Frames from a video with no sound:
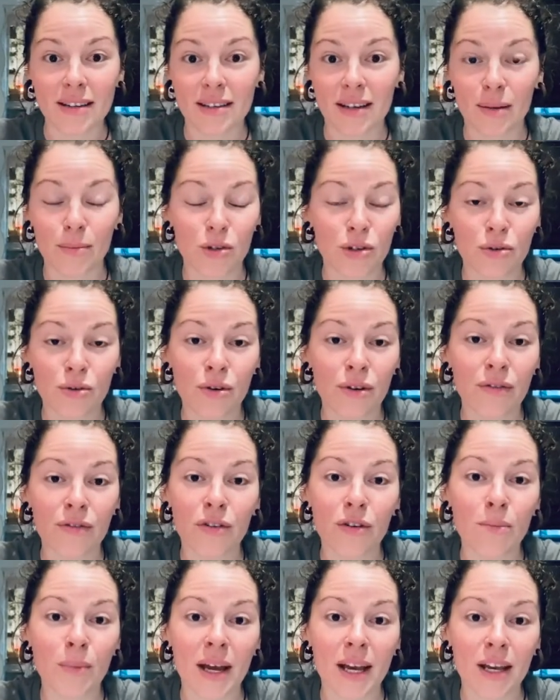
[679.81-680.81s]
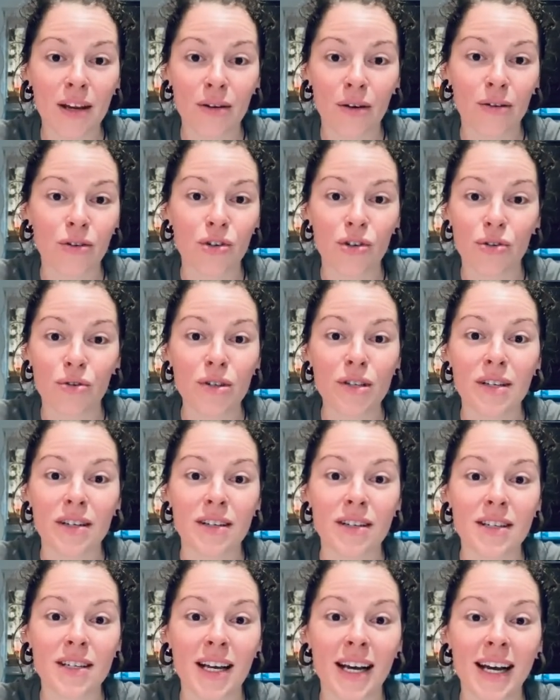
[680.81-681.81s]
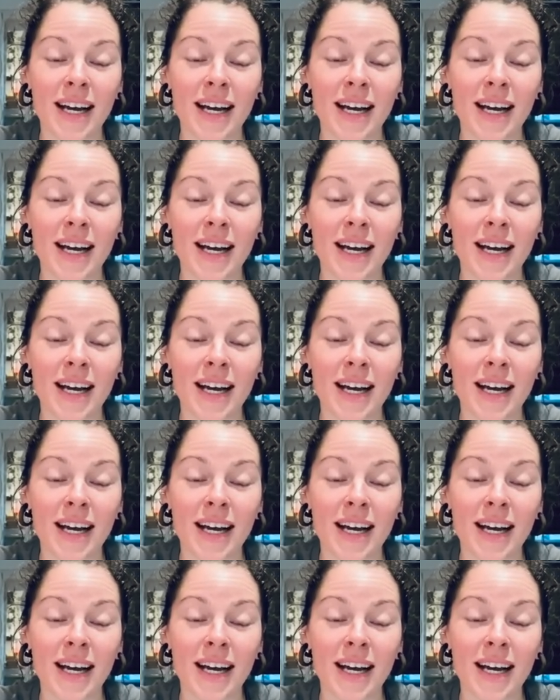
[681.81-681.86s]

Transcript: I'm sure if you make your own juices